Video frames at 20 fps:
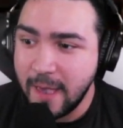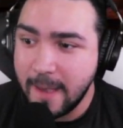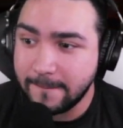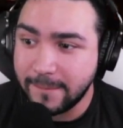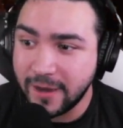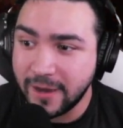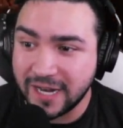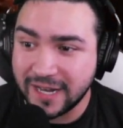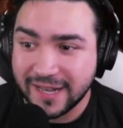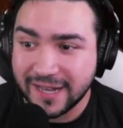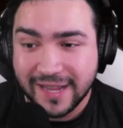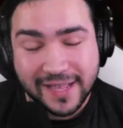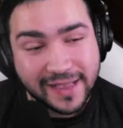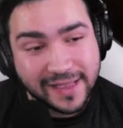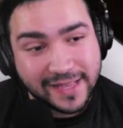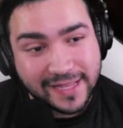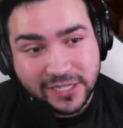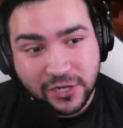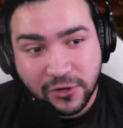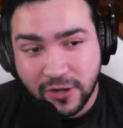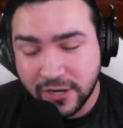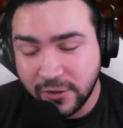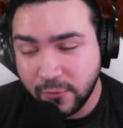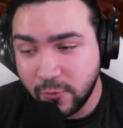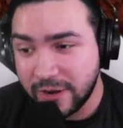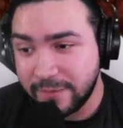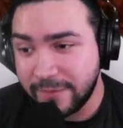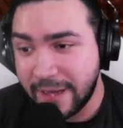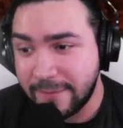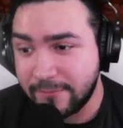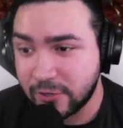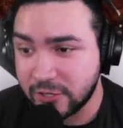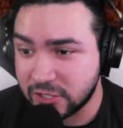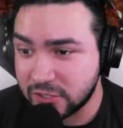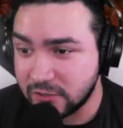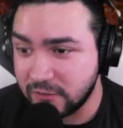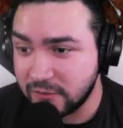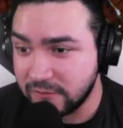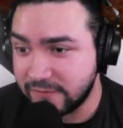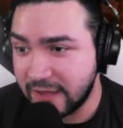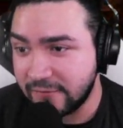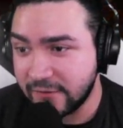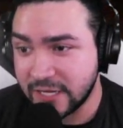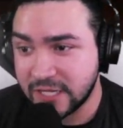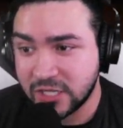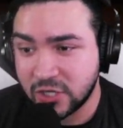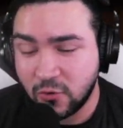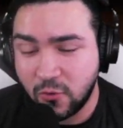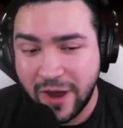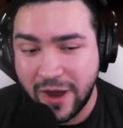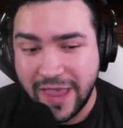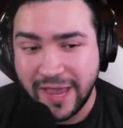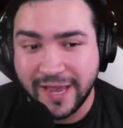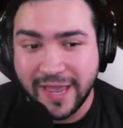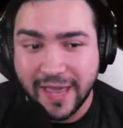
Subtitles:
but let's go on to one of my personal favorites, Quake.